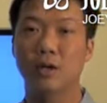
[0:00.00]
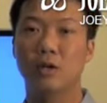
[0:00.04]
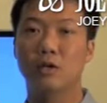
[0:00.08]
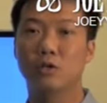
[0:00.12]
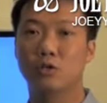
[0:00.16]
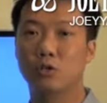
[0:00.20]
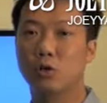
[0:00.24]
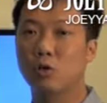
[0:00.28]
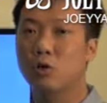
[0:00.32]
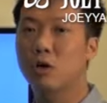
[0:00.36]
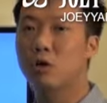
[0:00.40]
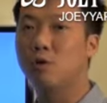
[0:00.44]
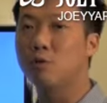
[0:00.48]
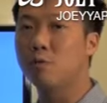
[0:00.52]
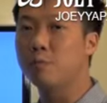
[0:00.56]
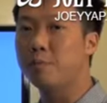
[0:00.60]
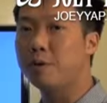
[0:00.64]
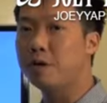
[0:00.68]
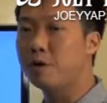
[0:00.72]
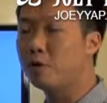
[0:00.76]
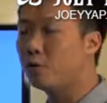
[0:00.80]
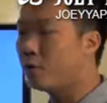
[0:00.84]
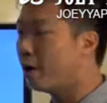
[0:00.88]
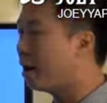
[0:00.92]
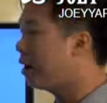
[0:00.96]
So it would
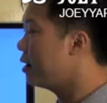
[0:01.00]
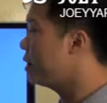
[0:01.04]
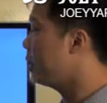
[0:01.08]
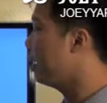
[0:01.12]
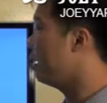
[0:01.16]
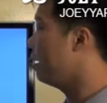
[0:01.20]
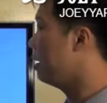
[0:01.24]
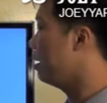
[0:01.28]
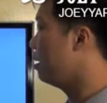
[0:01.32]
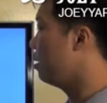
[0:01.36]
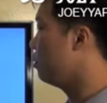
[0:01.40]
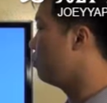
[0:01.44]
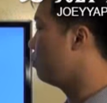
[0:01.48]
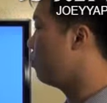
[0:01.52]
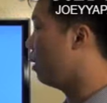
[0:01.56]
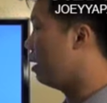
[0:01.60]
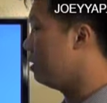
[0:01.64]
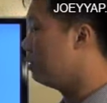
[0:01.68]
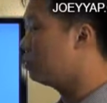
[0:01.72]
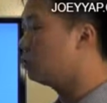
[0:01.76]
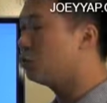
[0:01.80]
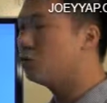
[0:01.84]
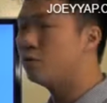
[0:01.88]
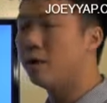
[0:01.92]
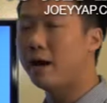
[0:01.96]
be great that
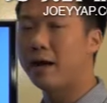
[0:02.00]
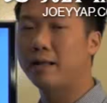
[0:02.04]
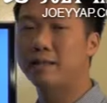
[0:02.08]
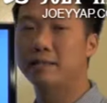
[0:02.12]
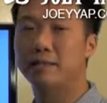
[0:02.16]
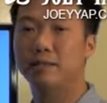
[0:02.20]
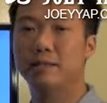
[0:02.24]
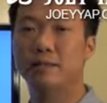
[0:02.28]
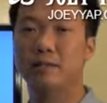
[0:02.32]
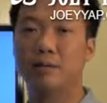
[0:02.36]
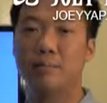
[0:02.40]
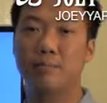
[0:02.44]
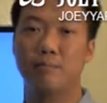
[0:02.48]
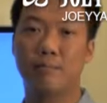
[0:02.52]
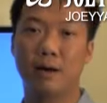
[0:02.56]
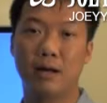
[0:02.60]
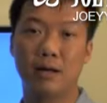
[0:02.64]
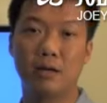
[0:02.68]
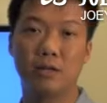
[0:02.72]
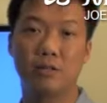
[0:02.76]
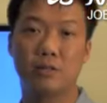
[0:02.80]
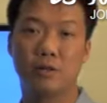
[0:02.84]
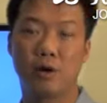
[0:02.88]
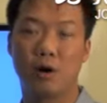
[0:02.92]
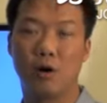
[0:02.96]
once you enter the
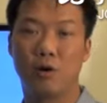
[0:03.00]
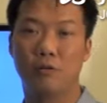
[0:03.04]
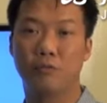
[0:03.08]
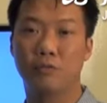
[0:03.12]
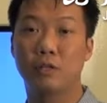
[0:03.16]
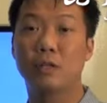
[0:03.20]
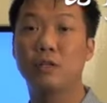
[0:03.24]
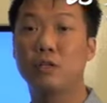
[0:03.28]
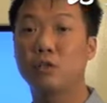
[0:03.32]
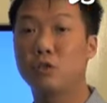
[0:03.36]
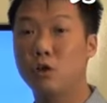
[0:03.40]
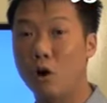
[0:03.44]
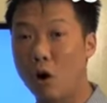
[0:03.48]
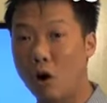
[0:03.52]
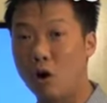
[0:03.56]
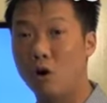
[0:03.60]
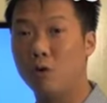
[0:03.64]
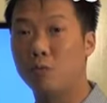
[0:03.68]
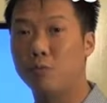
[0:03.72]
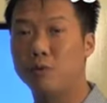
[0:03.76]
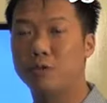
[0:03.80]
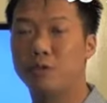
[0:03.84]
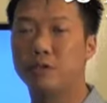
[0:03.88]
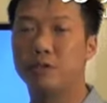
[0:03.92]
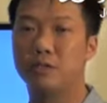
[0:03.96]
month of the
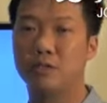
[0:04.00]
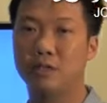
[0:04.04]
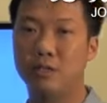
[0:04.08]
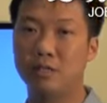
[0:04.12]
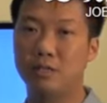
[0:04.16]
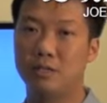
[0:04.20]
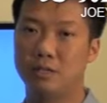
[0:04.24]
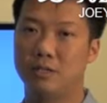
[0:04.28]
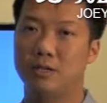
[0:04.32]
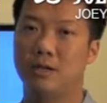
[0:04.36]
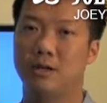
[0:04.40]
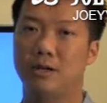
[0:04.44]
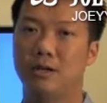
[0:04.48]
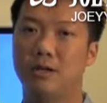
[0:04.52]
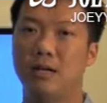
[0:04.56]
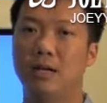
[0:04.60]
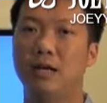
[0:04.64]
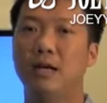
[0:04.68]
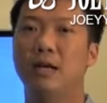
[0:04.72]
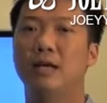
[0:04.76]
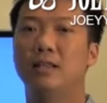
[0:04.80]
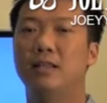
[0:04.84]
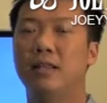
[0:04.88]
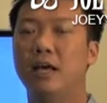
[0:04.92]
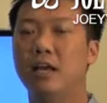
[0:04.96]
dog, which is this year,
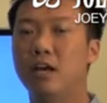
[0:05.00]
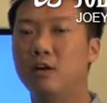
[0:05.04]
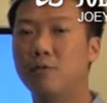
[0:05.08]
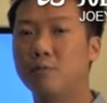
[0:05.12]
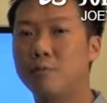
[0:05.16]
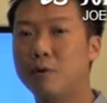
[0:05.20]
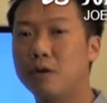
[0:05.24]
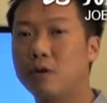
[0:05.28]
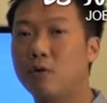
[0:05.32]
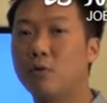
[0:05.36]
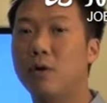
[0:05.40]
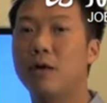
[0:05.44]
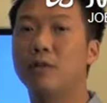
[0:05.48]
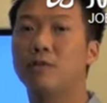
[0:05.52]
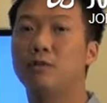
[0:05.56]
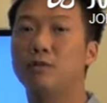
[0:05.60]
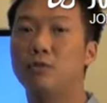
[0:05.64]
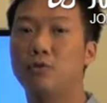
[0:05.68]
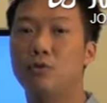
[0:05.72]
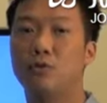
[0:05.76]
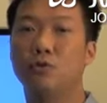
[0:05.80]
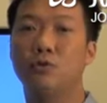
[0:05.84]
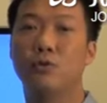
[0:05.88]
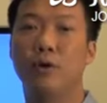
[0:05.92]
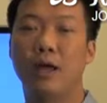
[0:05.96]
then it would be great to
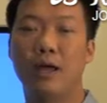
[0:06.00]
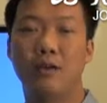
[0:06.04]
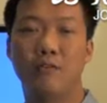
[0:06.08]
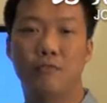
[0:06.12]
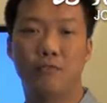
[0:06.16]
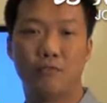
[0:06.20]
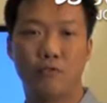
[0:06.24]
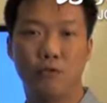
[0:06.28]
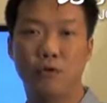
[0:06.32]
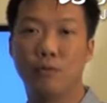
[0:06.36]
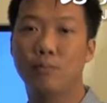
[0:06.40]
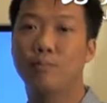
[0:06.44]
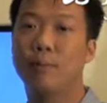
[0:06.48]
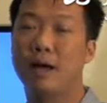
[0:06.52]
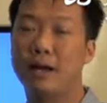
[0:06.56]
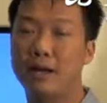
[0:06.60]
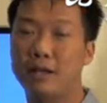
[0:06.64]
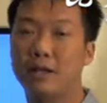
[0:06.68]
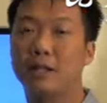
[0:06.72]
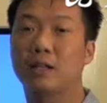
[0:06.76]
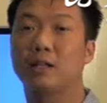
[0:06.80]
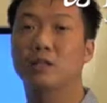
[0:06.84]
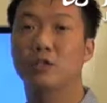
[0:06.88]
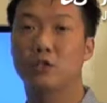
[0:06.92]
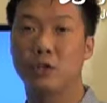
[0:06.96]
do a full
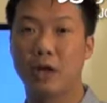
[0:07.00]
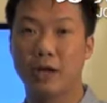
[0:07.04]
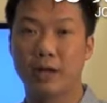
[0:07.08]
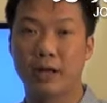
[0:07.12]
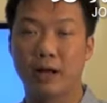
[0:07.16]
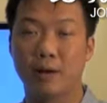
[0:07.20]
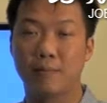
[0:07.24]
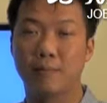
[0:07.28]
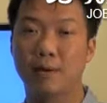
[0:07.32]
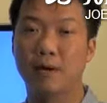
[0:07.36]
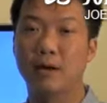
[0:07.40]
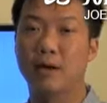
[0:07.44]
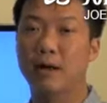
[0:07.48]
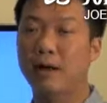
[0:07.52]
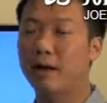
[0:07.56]
medical checkup.